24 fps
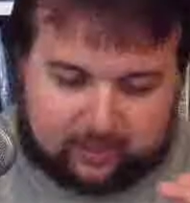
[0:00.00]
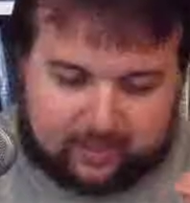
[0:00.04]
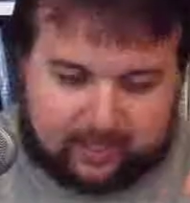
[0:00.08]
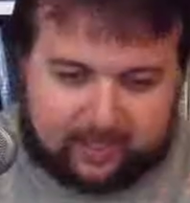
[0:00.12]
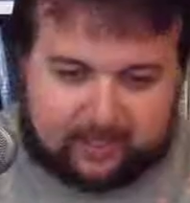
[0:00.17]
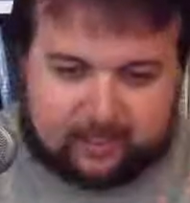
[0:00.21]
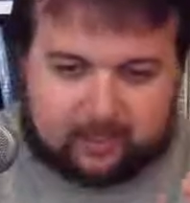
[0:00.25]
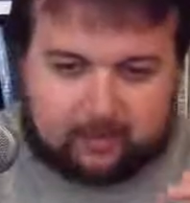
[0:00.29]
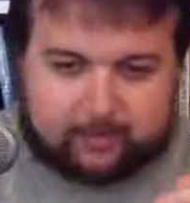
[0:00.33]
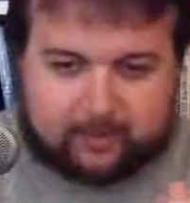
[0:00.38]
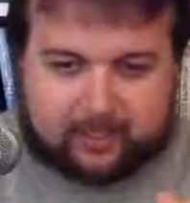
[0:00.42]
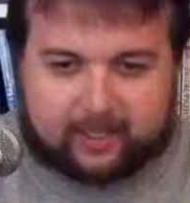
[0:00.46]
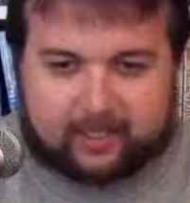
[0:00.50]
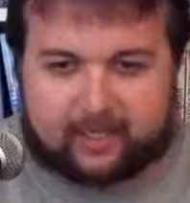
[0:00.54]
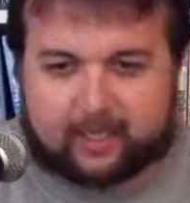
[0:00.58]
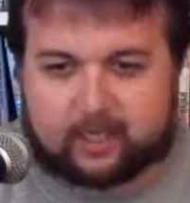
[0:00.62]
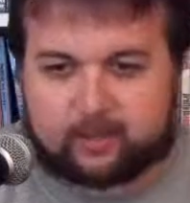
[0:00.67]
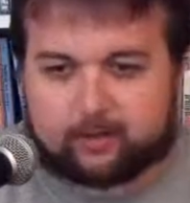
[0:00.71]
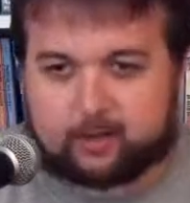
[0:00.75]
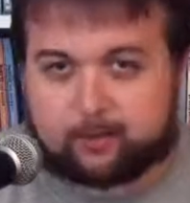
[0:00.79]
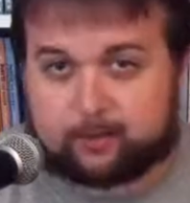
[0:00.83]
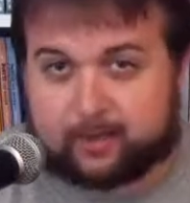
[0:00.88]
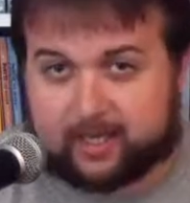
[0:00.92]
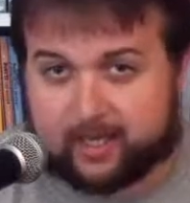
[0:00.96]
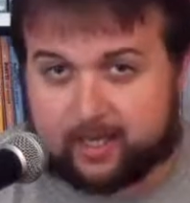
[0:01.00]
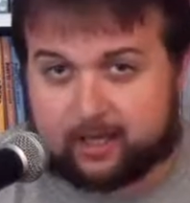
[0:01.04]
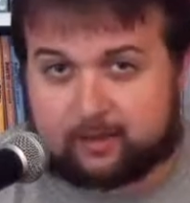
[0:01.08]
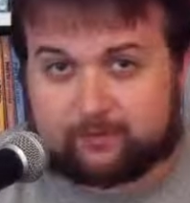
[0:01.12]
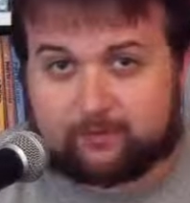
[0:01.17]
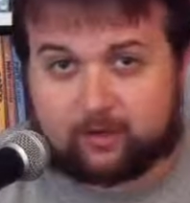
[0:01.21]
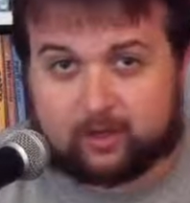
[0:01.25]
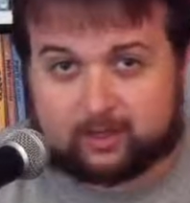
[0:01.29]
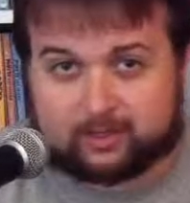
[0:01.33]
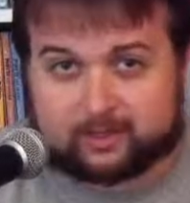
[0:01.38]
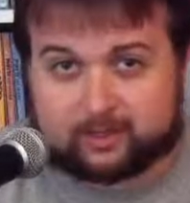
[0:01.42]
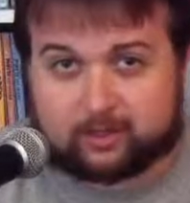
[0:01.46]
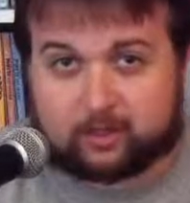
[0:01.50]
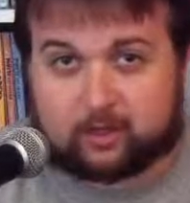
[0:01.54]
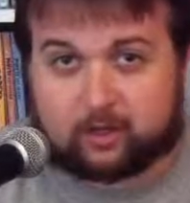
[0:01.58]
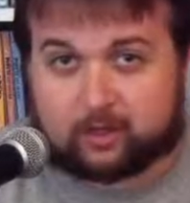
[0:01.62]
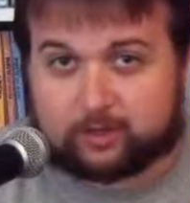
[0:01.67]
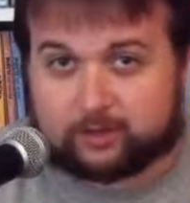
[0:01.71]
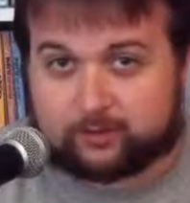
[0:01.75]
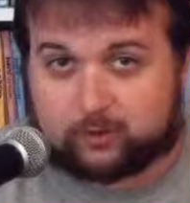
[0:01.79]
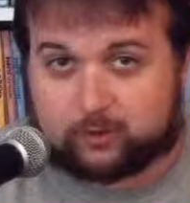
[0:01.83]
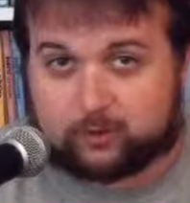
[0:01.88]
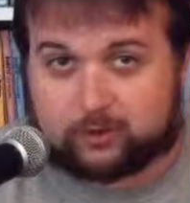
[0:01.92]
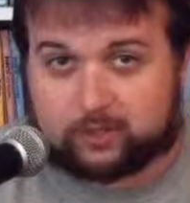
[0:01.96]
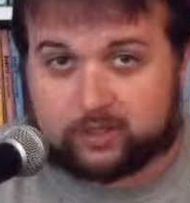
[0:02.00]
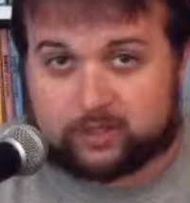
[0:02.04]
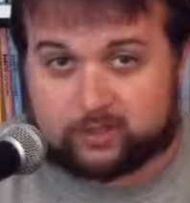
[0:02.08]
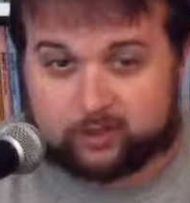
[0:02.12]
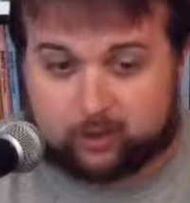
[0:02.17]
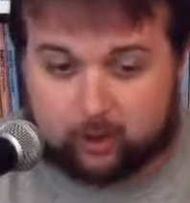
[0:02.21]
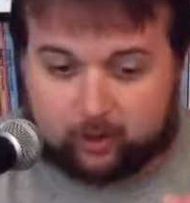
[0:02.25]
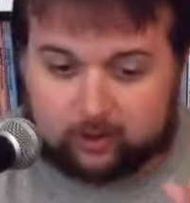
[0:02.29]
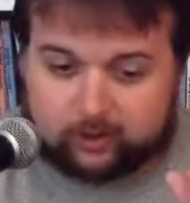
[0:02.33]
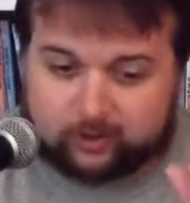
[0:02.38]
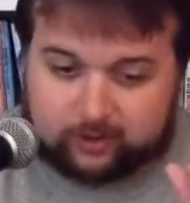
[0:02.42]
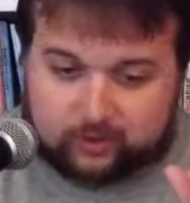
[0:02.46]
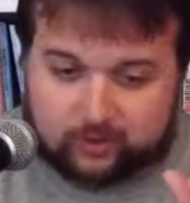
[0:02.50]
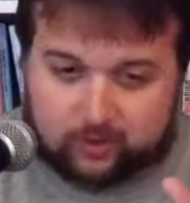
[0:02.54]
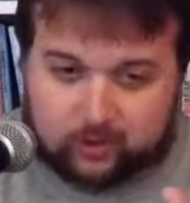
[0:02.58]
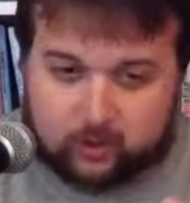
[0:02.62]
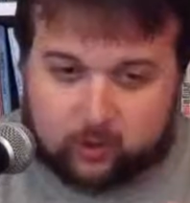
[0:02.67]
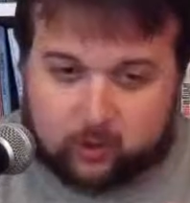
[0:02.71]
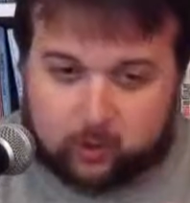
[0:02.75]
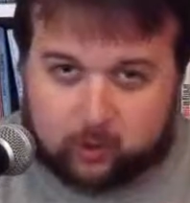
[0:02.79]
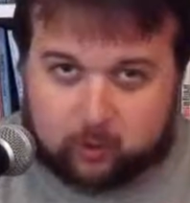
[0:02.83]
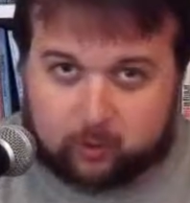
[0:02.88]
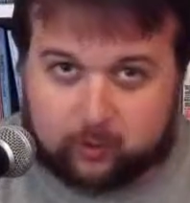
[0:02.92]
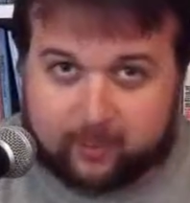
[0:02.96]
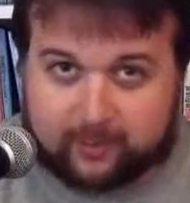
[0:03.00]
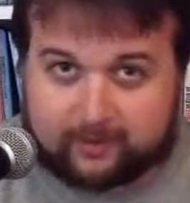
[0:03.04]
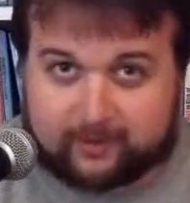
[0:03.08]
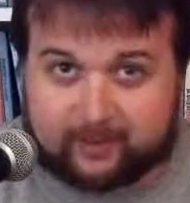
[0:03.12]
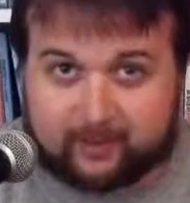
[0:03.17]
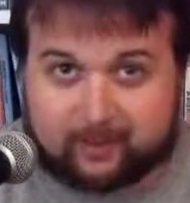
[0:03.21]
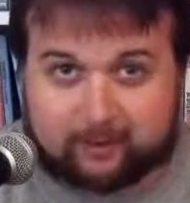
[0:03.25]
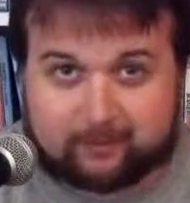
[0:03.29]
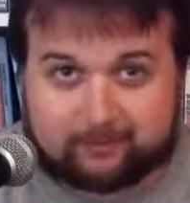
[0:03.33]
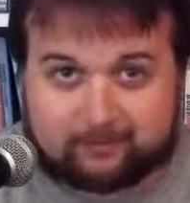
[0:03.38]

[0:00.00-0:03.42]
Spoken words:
and the beginning of the Banana Foster controversy starts right there.